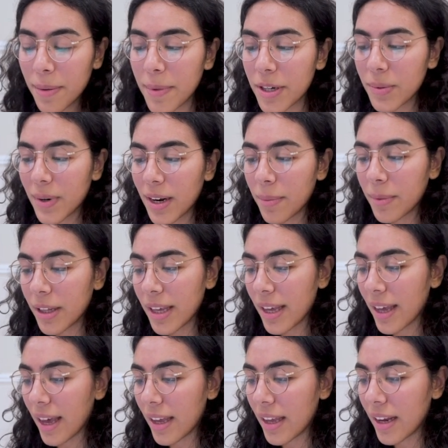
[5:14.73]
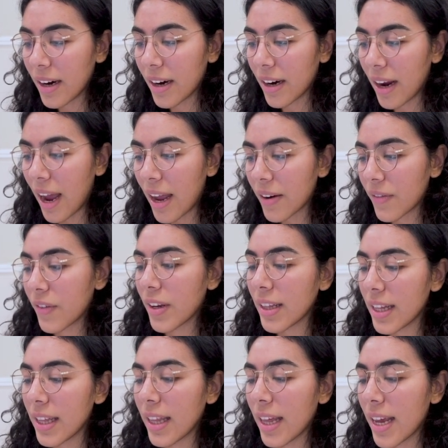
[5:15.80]
much what I'm looking at here. I
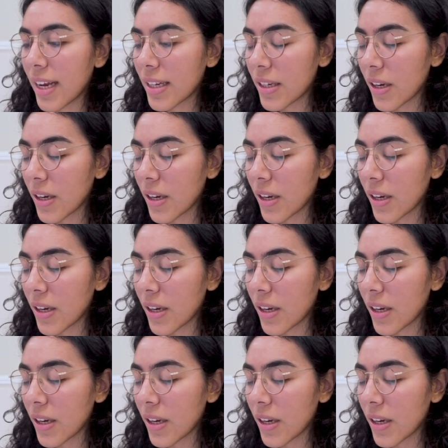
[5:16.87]
really liked